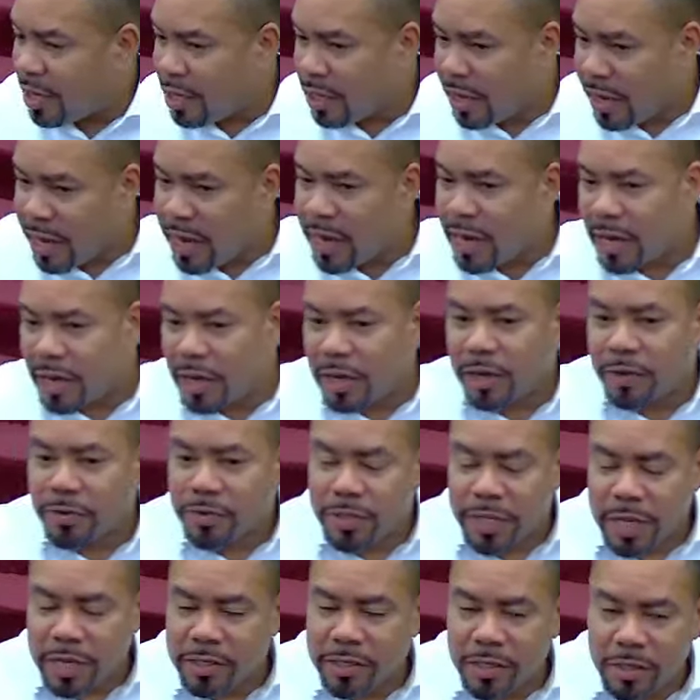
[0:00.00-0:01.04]
handcuffs,
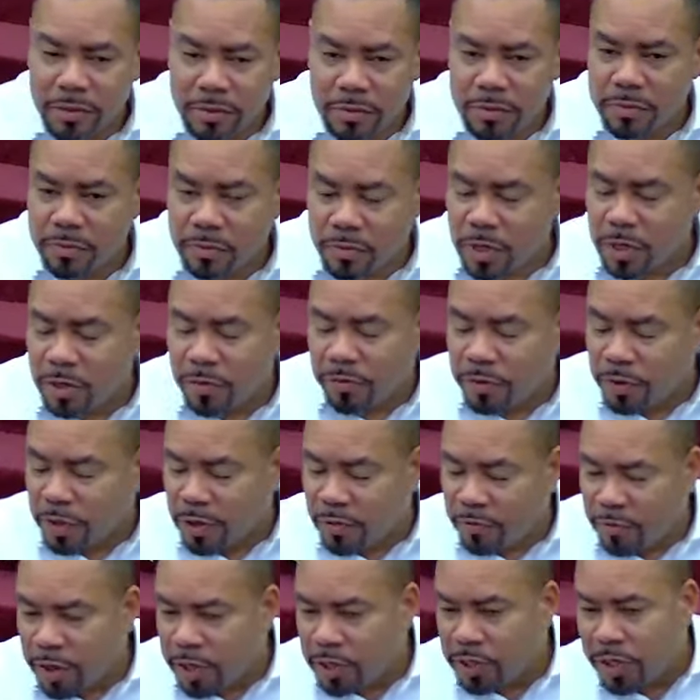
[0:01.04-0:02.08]
that's a wonderful
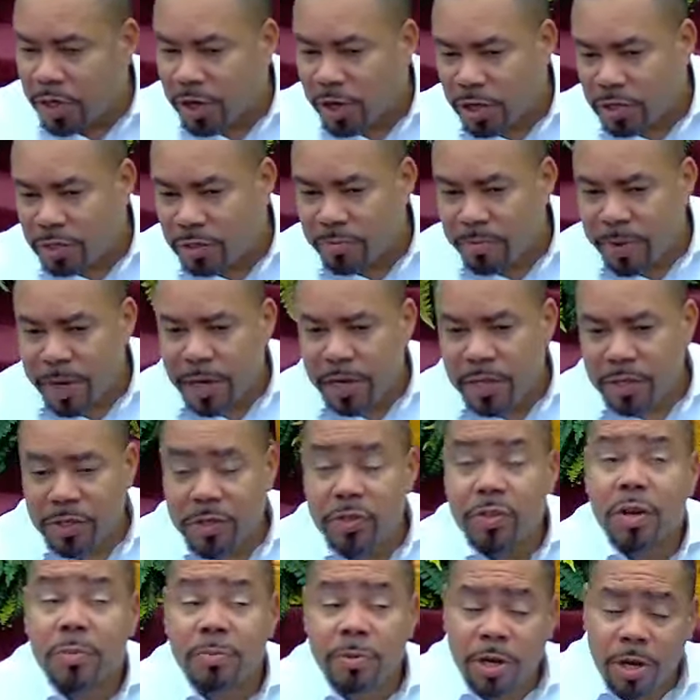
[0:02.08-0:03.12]
invention because it made
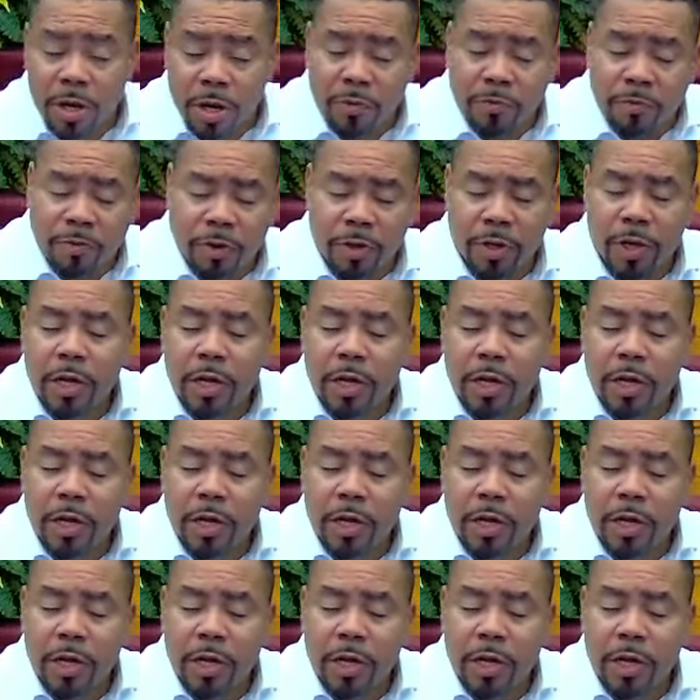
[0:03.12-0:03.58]
some comfort